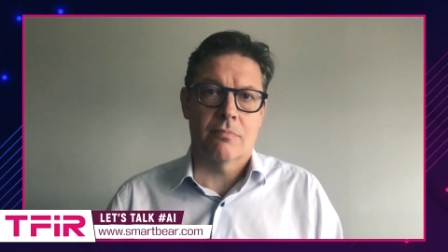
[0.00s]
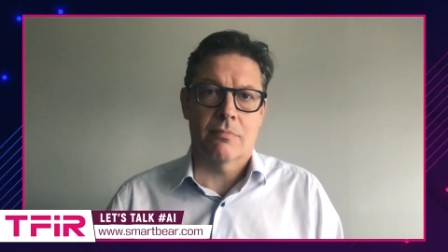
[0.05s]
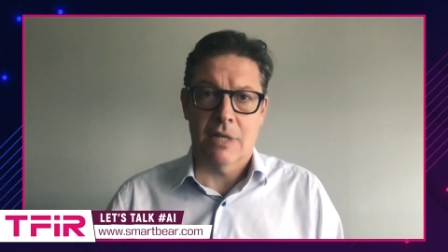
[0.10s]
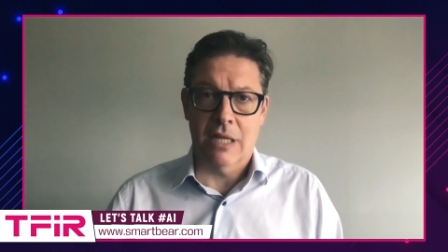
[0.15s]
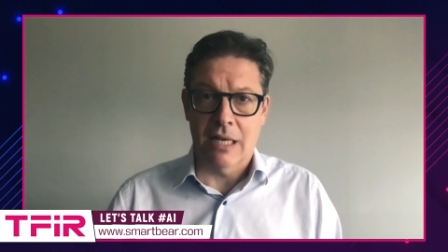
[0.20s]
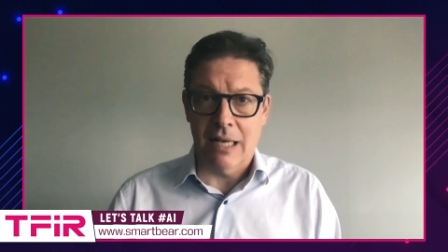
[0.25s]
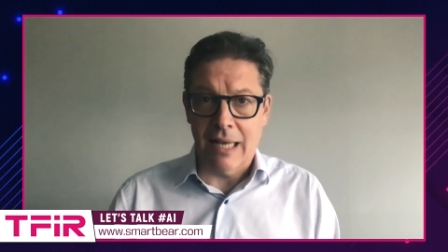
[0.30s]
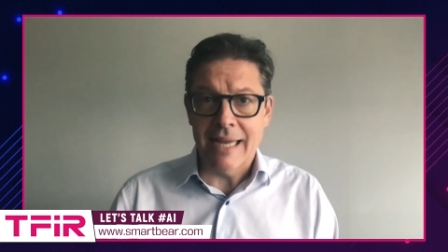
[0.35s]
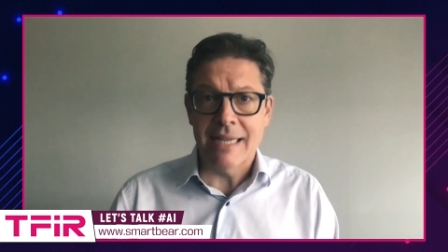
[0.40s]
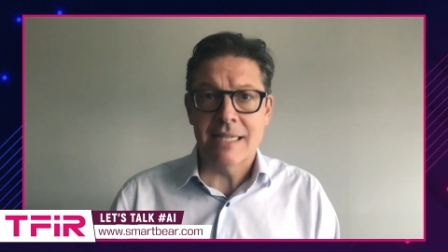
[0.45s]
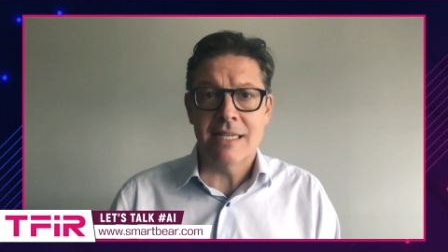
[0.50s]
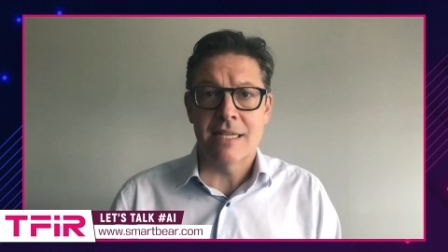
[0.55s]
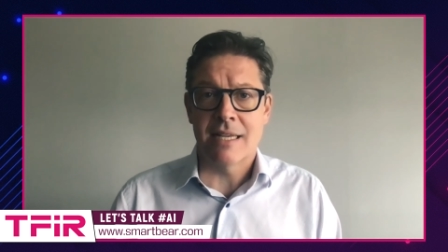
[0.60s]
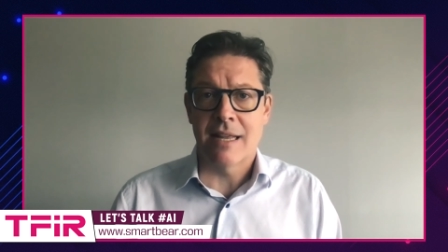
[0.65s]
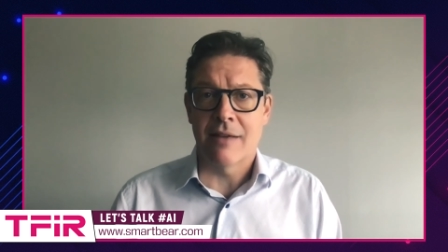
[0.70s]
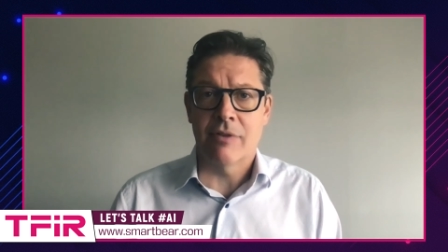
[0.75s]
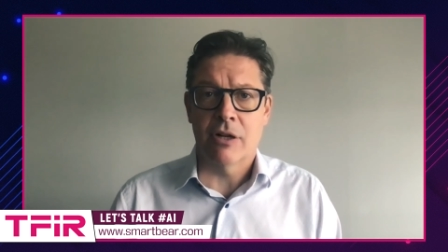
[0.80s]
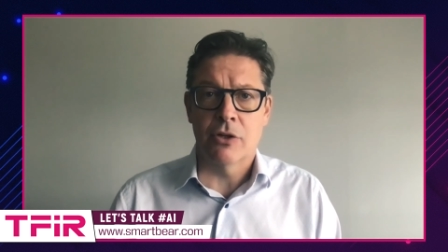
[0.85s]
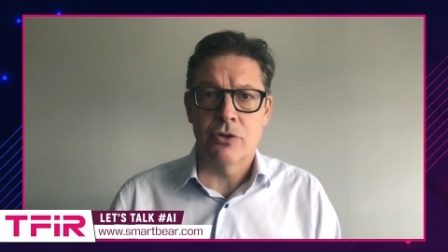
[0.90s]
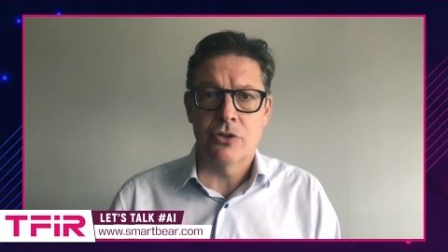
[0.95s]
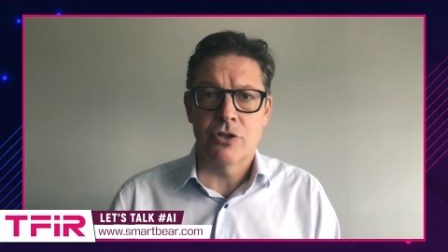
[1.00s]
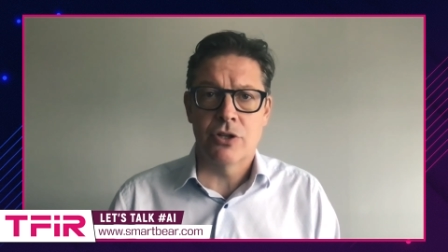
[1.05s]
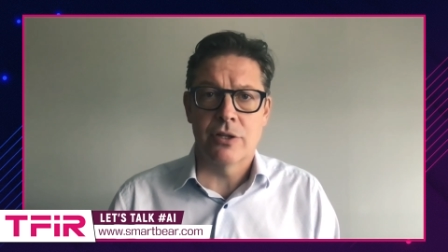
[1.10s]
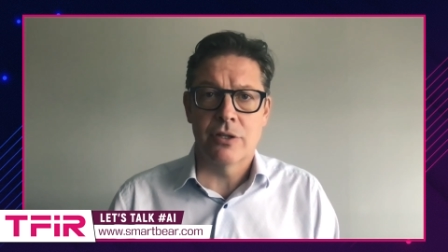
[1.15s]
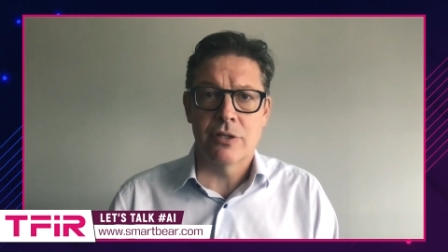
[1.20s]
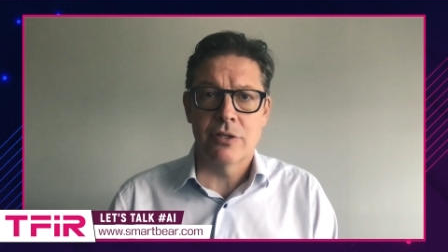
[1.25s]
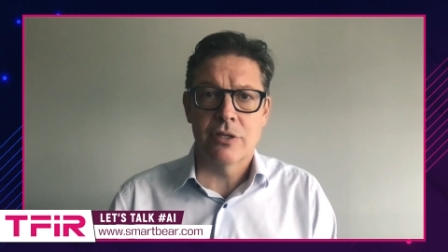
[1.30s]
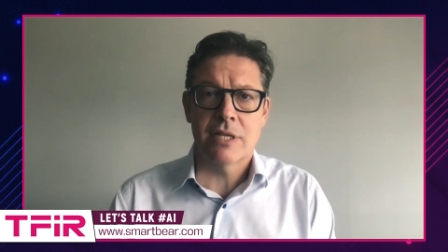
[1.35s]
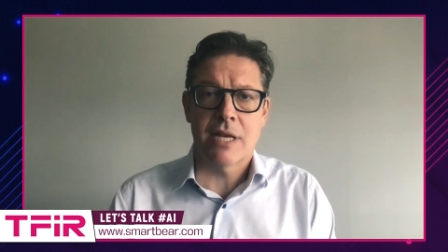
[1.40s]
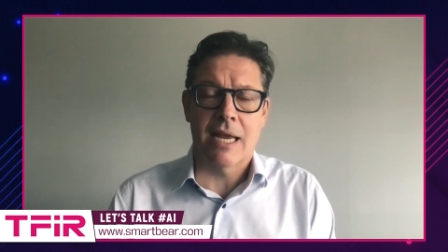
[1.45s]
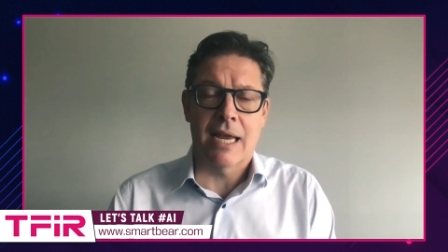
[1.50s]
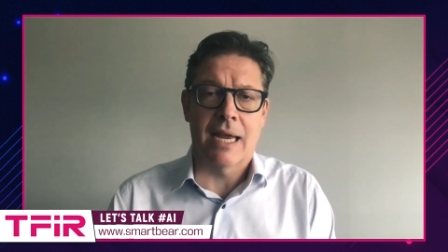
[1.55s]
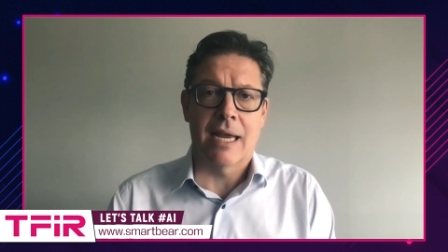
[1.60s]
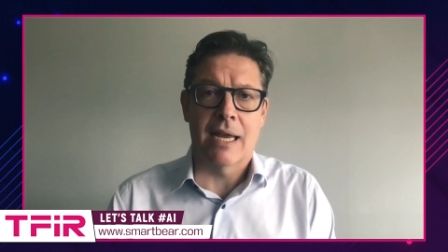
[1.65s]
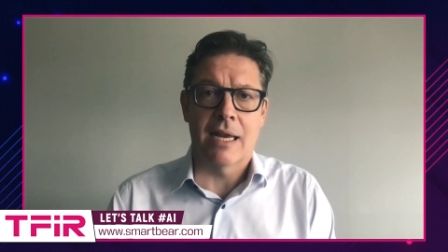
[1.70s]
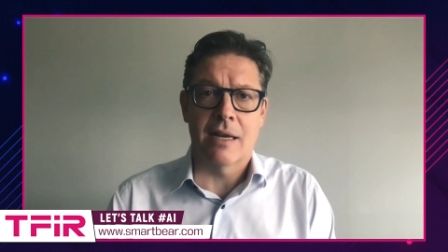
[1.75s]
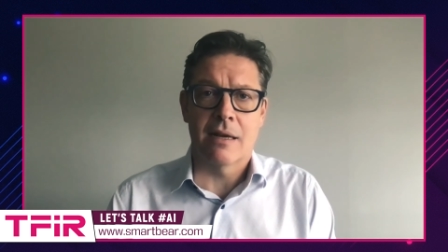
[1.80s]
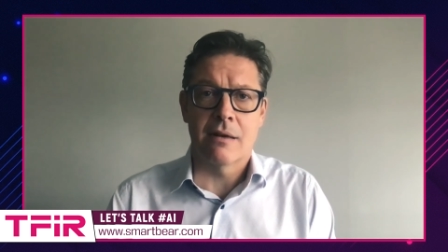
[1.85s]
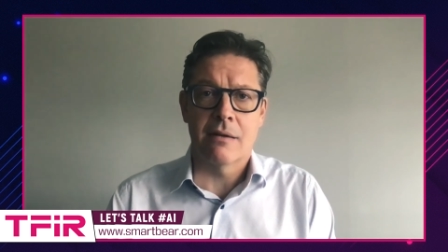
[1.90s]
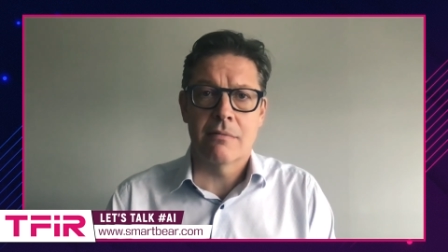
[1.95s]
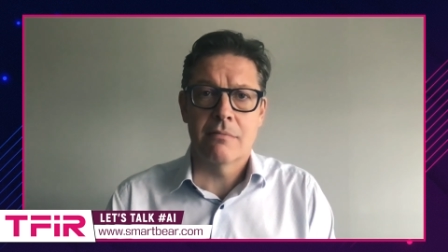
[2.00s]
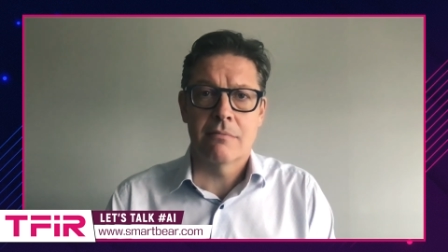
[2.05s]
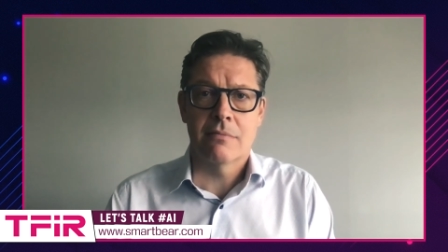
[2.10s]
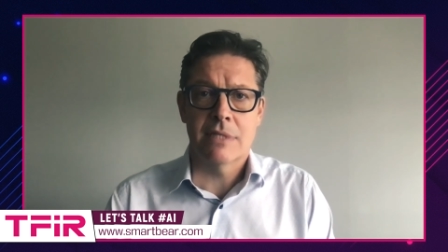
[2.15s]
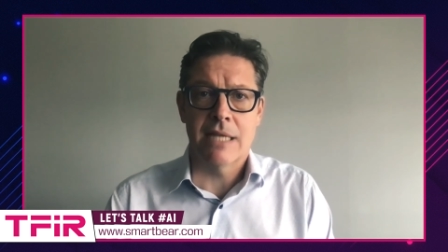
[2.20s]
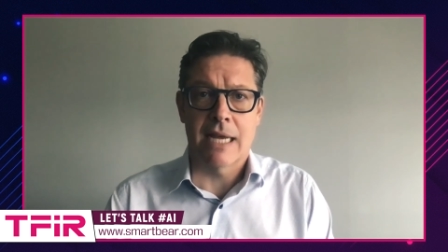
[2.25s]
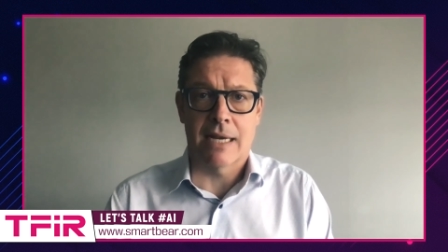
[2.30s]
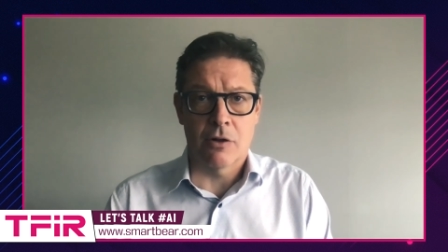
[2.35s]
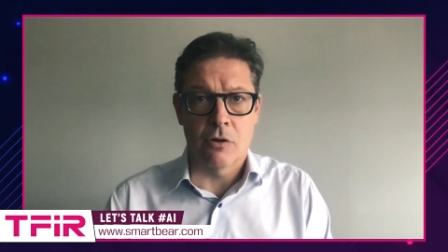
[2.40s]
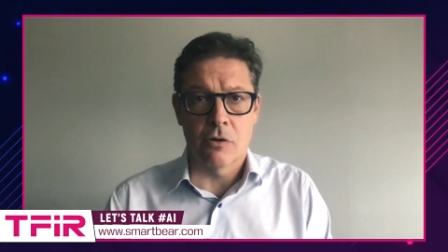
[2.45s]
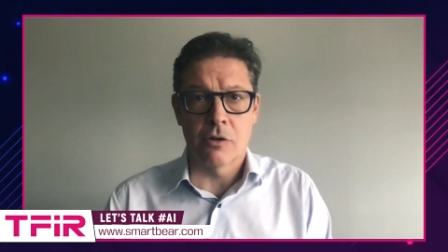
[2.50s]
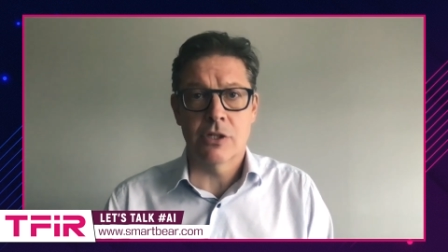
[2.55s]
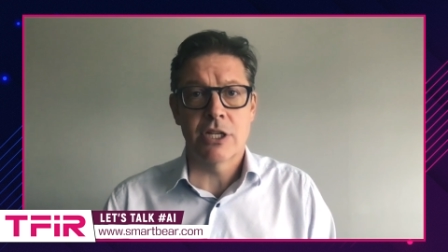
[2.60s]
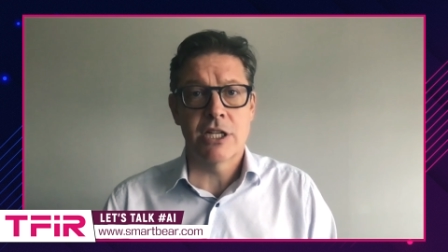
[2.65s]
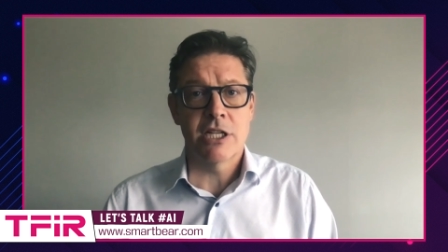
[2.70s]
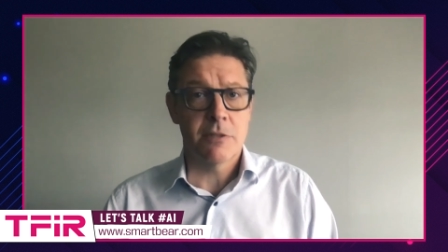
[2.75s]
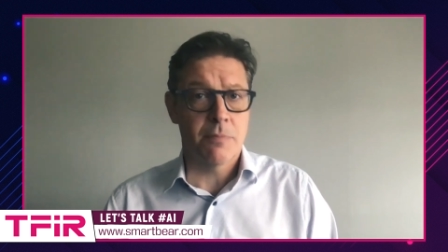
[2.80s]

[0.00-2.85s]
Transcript: the latest evolutions in technology,